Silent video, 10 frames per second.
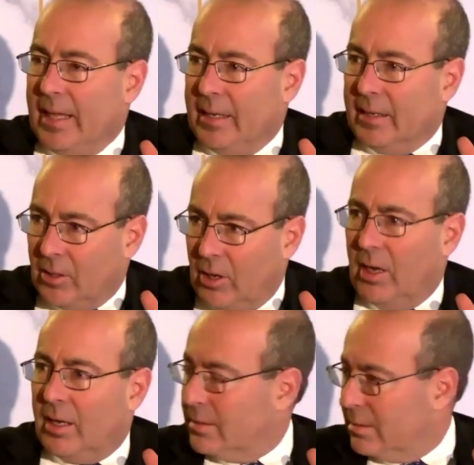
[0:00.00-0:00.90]
And
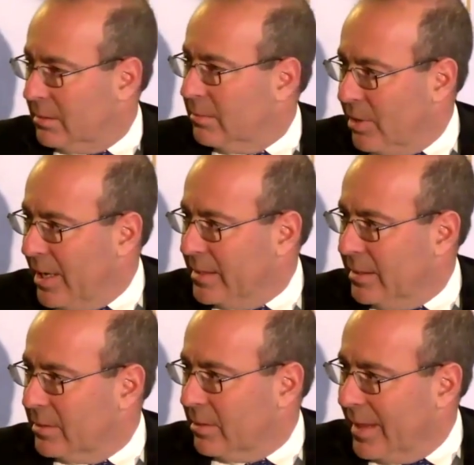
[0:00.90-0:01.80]
costs,
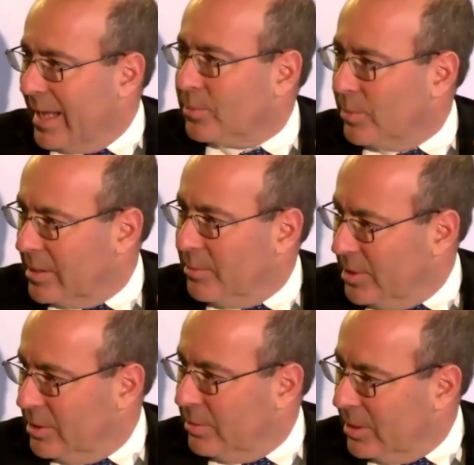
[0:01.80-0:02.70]
prices, are that's what
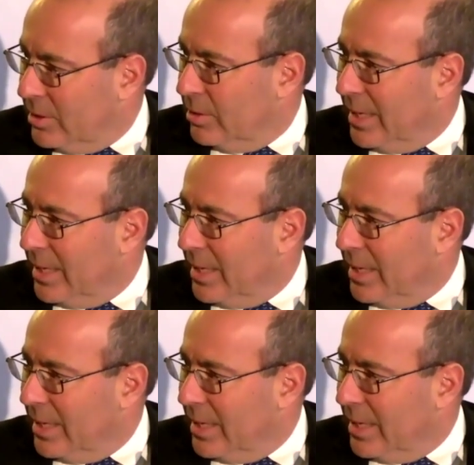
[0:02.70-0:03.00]
someone's doing to you.